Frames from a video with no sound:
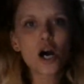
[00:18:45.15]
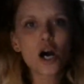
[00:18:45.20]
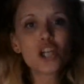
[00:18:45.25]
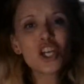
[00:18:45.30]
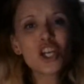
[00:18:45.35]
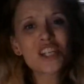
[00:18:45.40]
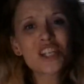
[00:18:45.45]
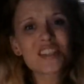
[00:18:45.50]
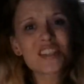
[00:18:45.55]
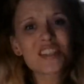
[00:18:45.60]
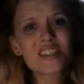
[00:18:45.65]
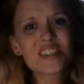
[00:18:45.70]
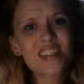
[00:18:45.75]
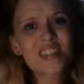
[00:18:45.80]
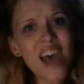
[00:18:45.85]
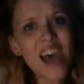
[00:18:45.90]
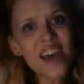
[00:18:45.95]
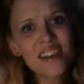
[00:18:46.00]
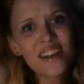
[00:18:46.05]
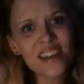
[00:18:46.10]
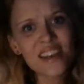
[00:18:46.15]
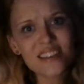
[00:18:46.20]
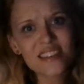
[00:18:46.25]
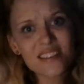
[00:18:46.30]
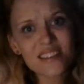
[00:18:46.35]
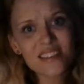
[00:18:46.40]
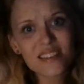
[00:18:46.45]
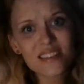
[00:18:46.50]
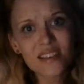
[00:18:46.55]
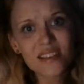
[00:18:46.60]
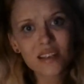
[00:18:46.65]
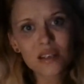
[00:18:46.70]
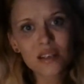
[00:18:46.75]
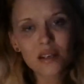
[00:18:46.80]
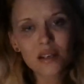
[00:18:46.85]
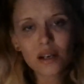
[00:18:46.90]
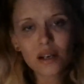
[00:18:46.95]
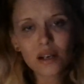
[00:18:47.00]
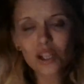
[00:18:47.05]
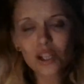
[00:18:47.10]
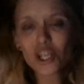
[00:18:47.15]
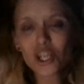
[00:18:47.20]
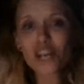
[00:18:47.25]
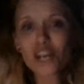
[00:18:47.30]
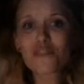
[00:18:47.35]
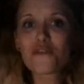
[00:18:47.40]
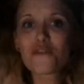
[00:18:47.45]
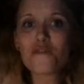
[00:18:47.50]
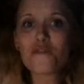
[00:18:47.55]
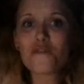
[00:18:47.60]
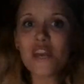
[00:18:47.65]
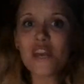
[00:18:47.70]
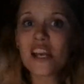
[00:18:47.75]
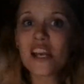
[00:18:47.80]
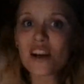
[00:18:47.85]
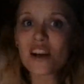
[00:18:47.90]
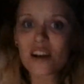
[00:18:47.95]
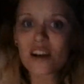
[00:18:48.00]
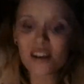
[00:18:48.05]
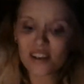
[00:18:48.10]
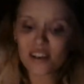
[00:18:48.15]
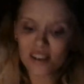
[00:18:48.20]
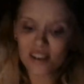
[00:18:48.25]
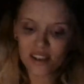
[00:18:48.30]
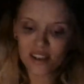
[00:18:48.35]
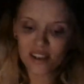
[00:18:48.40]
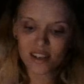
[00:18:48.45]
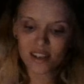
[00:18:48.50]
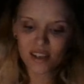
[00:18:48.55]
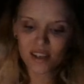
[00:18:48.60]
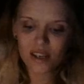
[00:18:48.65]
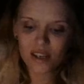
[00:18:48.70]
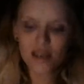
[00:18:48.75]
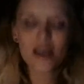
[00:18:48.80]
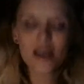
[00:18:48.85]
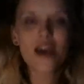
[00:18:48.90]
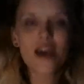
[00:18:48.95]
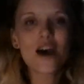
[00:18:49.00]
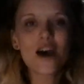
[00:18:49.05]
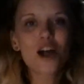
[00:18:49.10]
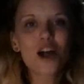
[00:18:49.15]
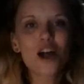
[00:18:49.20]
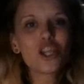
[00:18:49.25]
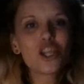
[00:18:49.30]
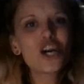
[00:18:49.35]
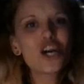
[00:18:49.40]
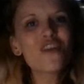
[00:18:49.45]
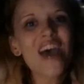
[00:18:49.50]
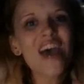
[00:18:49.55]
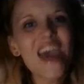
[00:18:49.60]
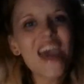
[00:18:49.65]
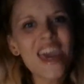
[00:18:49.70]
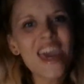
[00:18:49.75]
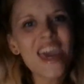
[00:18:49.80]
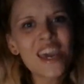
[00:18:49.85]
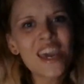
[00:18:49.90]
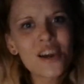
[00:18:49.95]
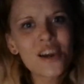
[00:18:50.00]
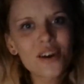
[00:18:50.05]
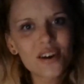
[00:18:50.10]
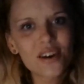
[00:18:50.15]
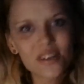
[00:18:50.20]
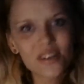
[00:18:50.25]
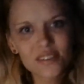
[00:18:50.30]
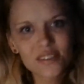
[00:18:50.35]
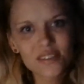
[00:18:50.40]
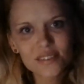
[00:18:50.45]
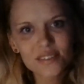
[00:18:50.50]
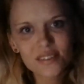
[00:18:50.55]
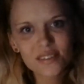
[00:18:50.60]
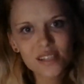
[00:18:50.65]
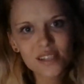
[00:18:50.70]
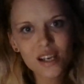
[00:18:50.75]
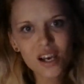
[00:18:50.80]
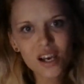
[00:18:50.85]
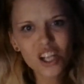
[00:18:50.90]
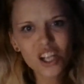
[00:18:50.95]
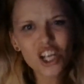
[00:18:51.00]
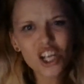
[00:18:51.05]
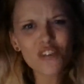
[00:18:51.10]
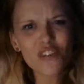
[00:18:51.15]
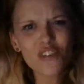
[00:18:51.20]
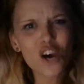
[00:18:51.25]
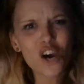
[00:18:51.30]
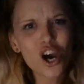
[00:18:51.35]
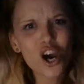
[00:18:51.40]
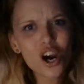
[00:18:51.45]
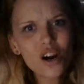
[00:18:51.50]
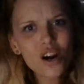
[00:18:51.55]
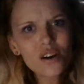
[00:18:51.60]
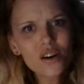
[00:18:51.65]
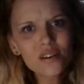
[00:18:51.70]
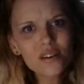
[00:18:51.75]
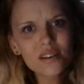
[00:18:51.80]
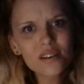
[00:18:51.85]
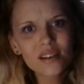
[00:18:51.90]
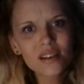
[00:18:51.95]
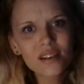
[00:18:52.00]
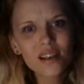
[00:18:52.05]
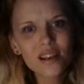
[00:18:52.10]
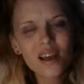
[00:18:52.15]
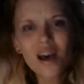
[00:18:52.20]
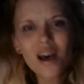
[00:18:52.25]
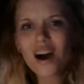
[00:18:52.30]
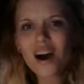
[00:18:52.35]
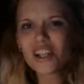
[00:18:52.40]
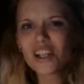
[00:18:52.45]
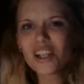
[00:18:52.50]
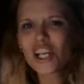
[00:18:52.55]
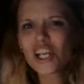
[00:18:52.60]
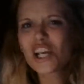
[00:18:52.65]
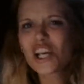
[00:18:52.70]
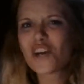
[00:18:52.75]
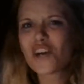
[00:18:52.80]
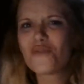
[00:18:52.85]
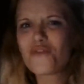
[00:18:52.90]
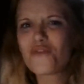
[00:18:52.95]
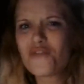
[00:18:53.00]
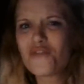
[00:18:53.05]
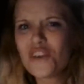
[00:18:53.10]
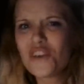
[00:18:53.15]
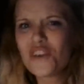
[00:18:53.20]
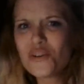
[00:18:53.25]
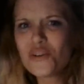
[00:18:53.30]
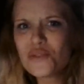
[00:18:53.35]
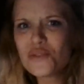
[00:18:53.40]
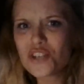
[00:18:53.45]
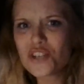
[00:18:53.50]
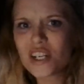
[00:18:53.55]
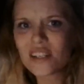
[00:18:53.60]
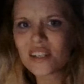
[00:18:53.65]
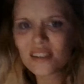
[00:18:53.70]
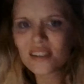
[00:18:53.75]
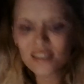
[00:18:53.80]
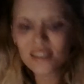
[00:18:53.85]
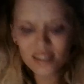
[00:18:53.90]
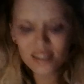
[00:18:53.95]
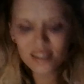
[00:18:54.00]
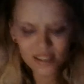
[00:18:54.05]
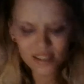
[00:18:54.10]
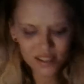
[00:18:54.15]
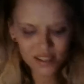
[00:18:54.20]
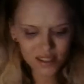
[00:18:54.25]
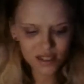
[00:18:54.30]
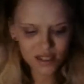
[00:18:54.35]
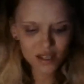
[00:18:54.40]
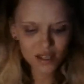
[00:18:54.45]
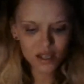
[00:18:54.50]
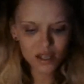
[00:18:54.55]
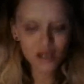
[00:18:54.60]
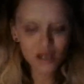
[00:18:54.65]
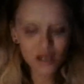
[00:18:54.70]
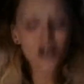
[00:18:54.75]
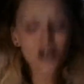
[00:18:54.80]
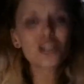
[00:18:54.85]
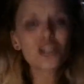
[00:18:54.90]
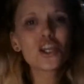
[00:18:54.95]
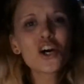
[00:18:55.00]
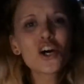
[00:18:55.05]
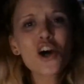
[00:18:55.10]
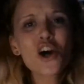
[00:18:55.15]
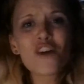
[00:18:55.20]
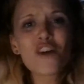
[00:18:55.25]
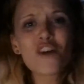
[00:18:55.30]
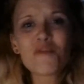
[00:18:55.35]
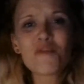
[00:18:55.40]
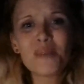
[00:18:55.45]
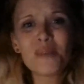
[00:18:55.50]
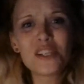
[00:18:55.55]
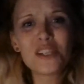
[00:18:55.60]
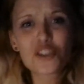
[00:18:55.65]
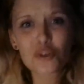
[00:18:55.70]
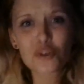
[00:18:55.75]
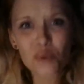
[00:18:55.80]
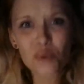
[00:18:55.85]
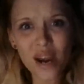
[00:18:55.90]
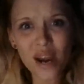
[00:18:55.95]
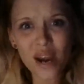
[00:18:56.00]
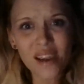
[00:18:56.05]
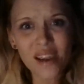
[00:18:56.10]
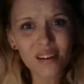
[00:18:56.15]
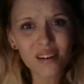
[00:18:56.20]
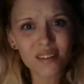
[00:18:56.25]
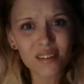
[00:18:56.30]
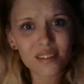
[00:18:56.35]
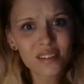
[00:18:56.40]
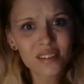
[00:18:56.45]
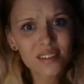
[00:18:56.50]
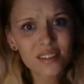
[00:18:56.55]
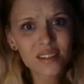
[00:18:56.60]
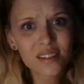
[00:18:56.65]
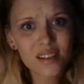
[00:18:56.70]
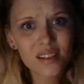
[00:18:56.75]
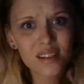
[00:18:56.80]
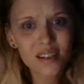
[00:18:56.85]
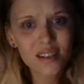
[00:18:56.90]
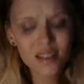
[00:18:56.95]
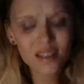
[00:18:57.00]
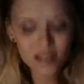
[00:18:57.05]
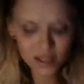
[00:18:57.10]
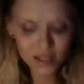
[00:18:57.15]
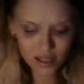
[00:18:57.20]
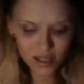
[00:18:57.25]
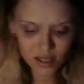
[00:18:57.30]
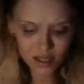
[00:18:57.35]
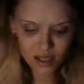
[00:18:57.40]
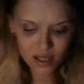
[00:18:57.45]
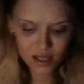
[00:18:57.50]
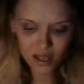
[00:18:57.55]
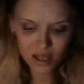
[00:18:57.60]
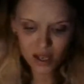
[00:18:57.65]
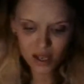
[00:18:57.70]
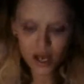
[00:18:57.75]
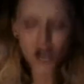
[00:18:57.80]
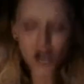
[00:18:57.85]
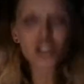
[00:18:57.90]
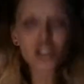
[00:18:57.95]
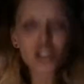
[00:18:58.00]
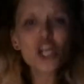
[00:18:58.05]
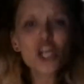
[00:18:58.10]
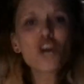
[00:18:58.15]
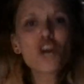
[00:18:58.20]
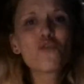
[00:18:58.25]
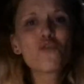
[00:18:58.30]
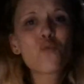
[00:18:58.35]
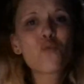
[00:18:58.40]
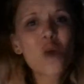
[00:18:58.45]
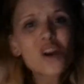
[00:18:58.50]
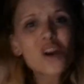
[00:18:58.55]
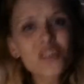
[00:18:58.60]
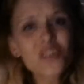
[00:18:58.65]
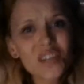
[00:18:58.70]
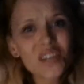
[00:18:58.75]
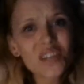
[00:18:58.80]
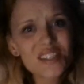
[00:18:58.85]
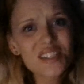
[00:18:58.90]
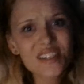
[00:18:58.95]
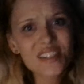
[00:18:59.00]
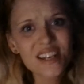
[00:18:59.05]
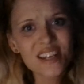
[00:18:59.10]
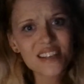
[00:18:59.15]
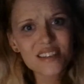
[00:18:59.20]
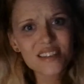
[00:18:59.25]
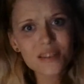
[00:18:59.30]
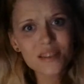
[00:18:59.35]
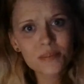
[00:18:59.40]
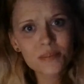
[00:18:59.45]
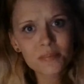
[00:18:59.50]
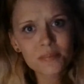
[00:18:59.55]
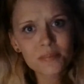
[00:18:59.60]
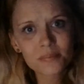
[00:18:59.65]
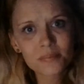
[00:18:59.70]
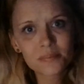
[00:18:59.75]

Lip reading: A look of sadness, a look of fear, a look of anger, a look of hurt, a look of confusion, a look of betrayal, a look of worthlessness,